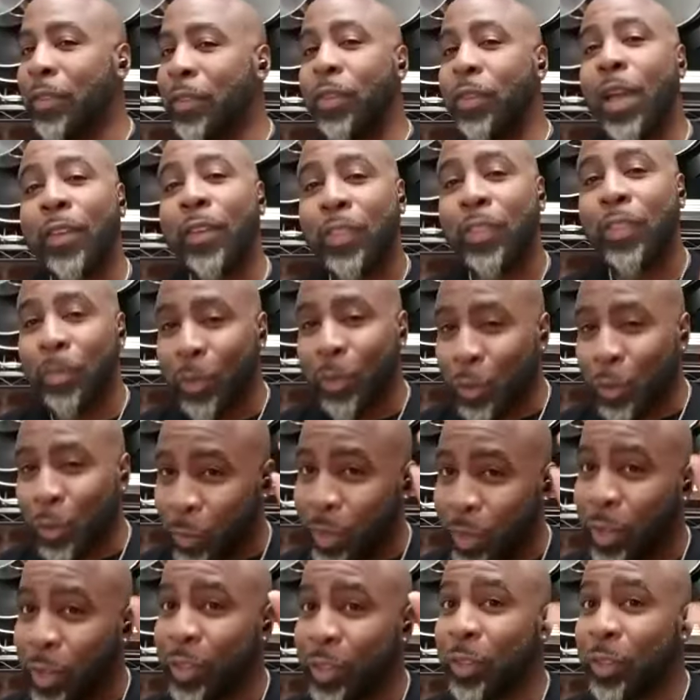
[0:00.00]
Yeah, you have to be
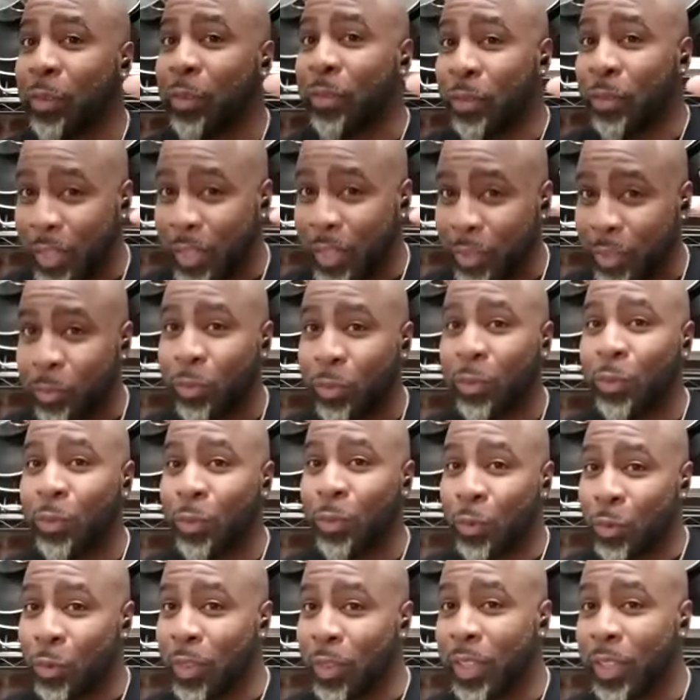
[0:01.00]
quick on your feet when you're
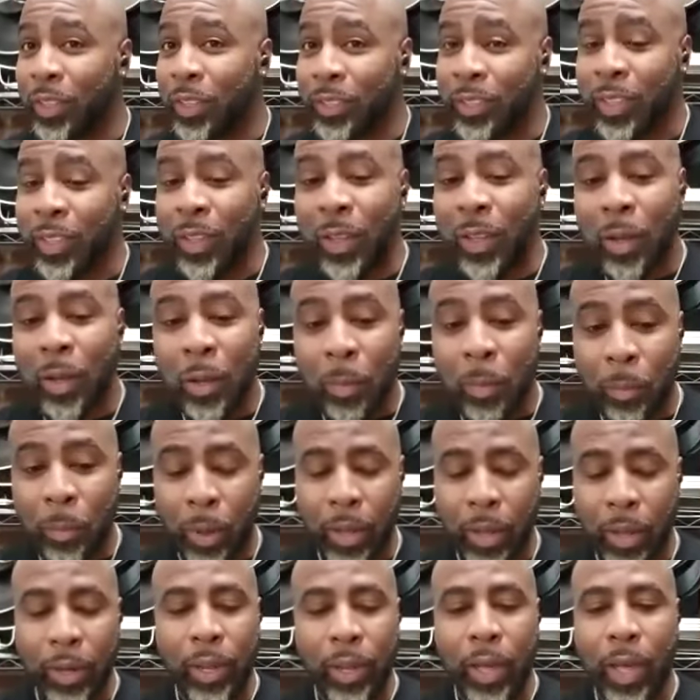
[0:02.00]
doing this.
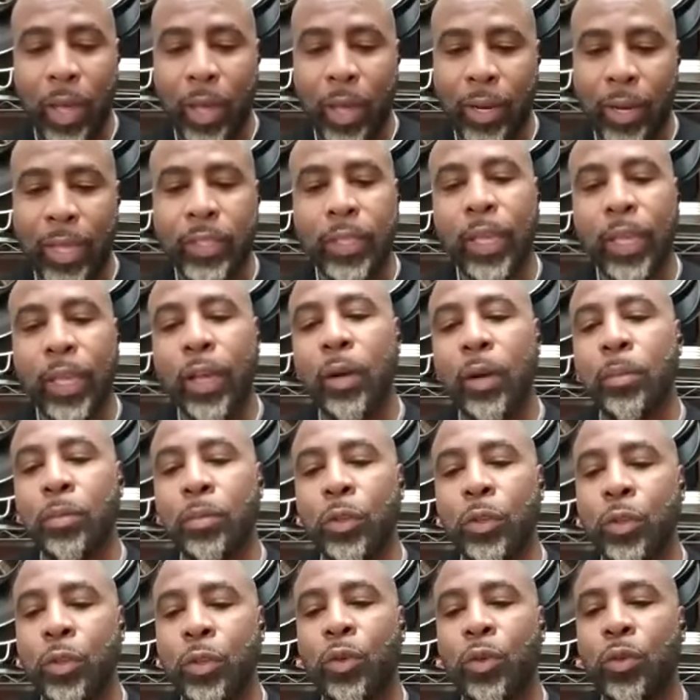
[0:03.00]
But I like to help
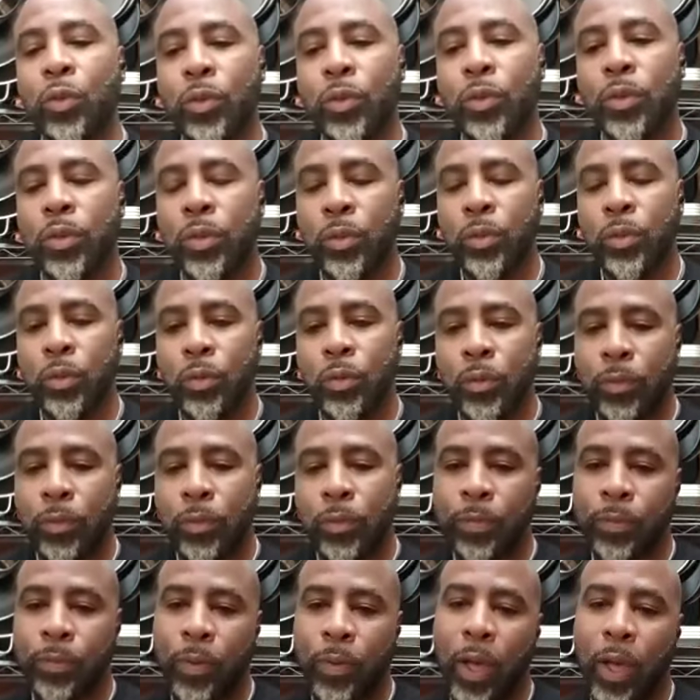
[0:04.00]
the youth to
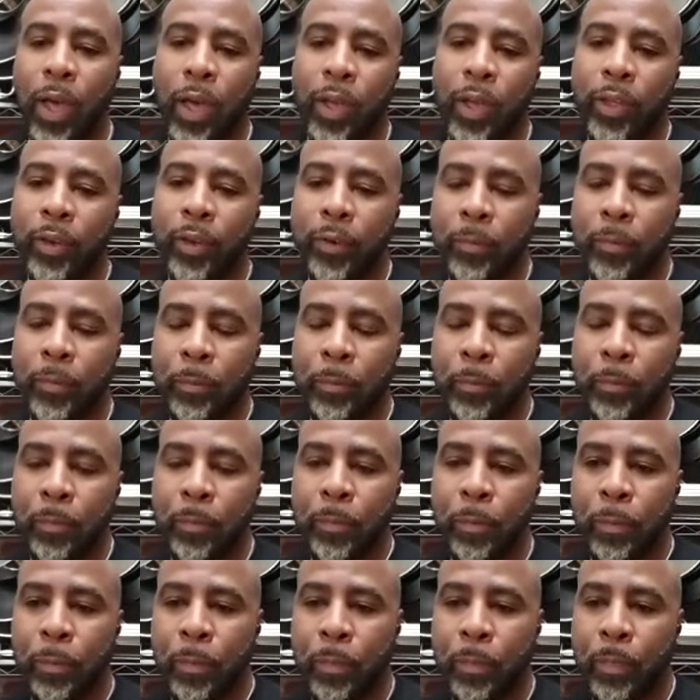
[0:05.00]
find
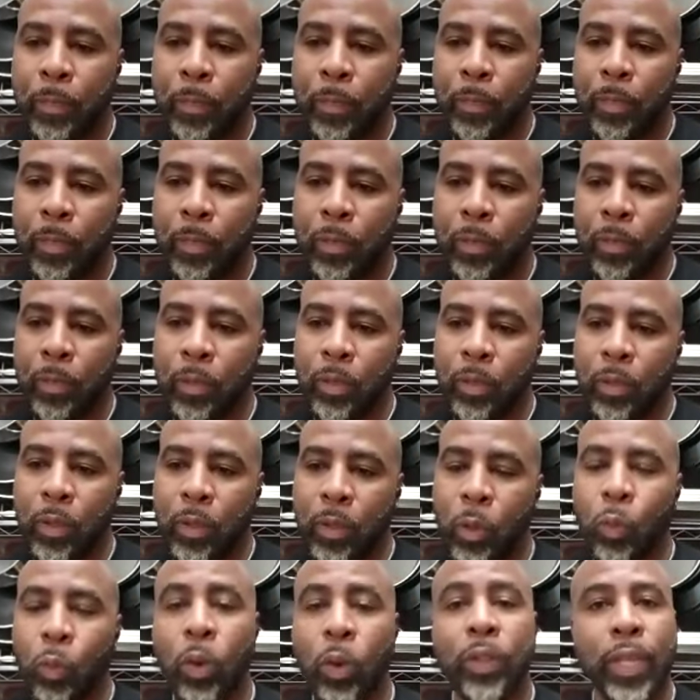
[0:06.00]

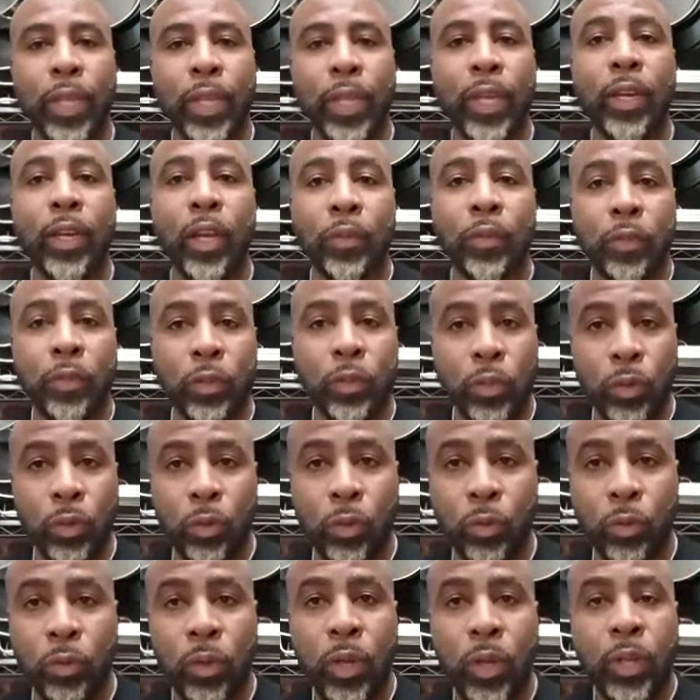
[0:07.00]
what they love to
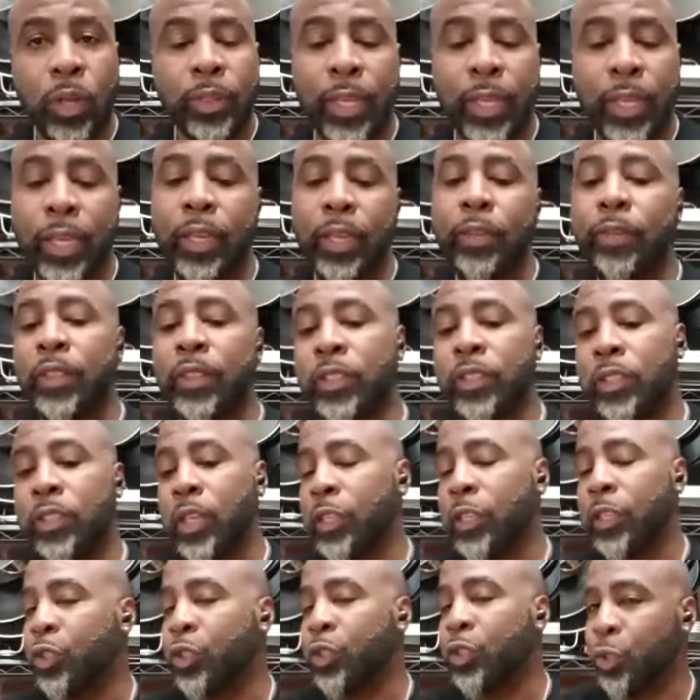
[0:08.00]
do. They can even
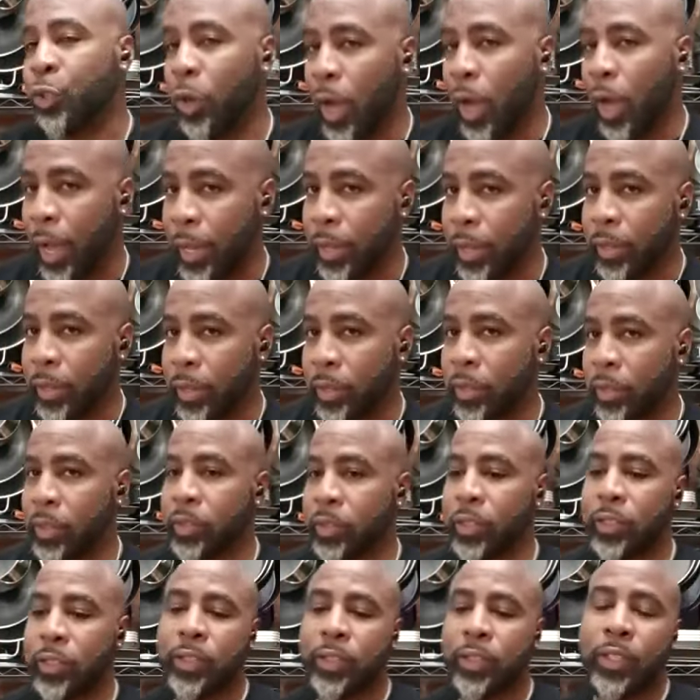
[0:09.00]
just try it and
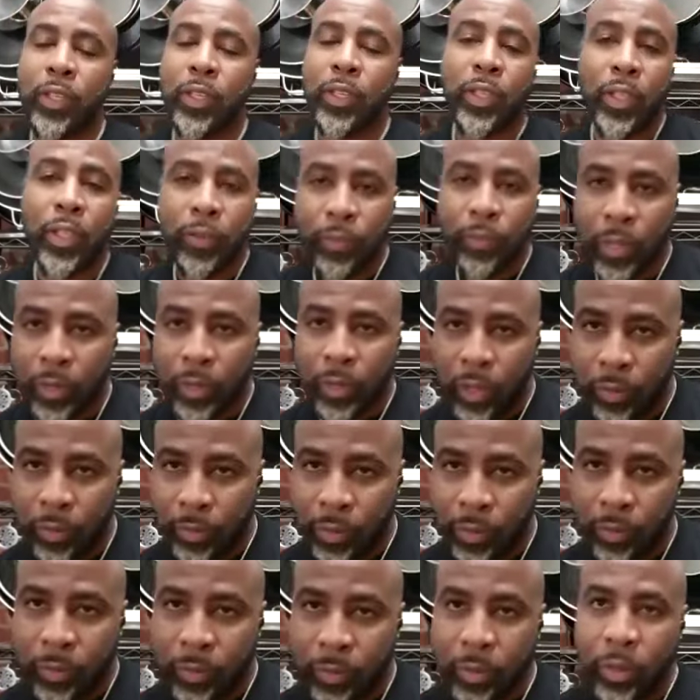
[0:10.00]
just see if they love
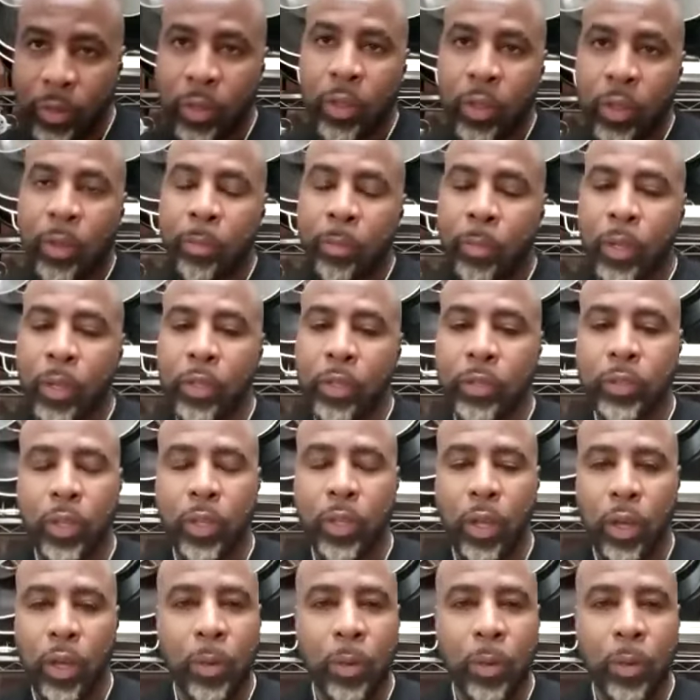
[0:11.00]
it. Because